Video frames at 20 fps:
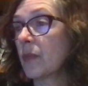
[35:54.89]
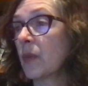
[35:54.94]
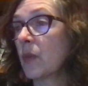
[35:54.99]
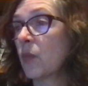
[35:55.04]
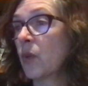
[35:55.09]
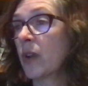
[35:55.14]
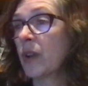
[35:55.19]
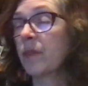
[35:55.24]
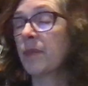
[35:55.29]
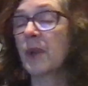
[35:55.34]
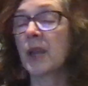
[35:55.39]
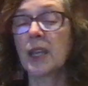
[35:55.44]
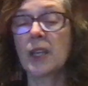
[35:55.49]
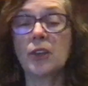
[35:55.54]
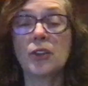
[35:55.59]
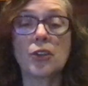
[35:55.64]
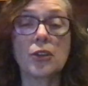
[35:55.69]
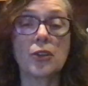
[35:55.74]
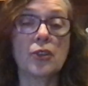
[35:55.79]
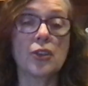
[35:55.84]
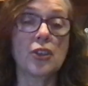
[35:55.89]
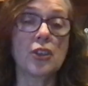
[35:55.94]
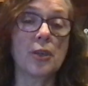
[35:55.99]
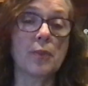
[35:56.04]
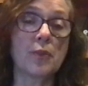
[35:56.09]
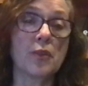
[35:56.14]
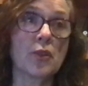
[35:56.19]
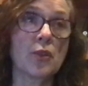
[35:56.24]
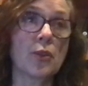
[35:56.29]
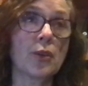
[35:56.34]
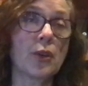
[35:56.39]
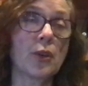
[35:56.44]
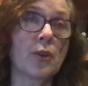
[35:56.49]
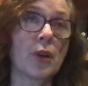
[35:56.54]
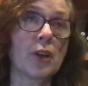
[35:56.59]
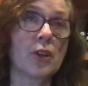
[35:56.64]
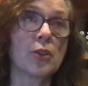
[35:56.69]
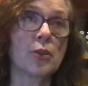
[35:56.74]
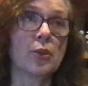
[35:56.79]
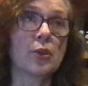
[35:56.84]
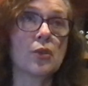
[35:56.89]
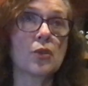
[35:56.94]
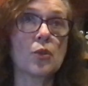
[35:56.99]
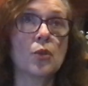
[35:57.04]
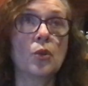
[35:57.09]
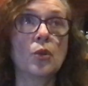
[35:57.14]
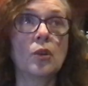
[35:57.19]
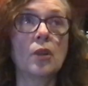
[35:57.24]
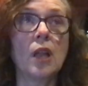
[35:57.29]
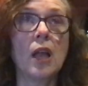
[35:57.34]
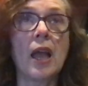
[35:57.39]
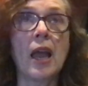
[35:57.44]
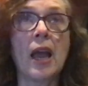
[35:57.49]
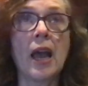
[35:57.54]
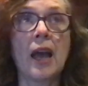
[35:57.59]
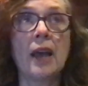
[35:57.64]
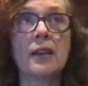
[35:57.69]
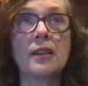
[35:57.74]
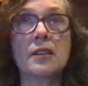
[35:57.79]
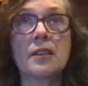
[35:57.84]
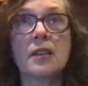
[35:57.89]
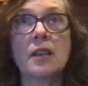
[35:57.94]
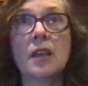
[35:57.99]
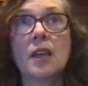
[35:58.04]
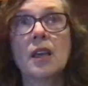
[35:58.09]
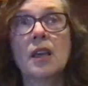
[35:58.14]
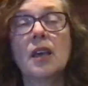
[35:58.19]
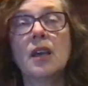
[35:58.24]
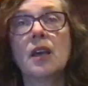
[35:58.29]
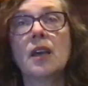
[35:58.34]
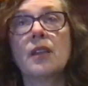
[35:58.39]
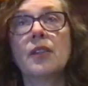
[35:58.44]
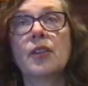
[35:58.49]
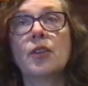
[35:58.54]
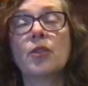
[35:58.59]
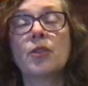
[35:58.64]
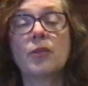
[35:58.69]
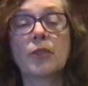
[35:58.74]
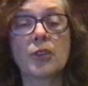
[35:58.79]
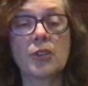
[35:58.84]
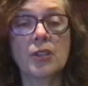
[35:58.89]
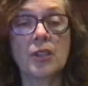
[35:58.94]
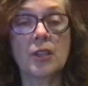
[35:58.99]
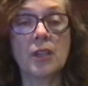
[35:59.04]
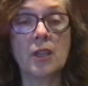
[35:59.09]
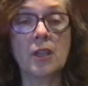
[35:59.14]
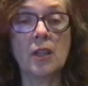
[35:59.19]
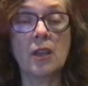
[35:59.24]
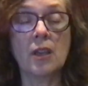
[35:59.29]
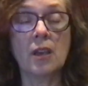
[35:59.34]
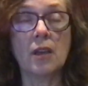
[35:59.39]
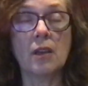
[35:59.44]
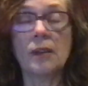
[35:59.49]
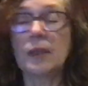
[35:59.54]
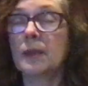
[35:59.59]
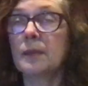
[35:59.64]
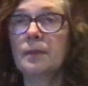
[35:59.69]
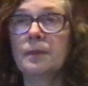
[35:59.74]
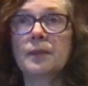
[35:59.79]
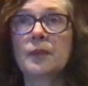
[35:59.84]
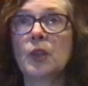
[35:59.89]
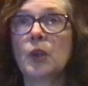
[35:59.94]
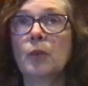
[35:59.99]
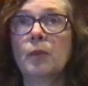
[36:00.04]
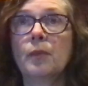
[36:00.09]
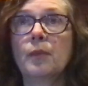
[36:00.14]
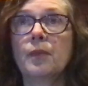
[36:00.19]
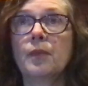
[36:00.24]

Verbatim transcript: one of my internships during graduate school at the University, uh, nope.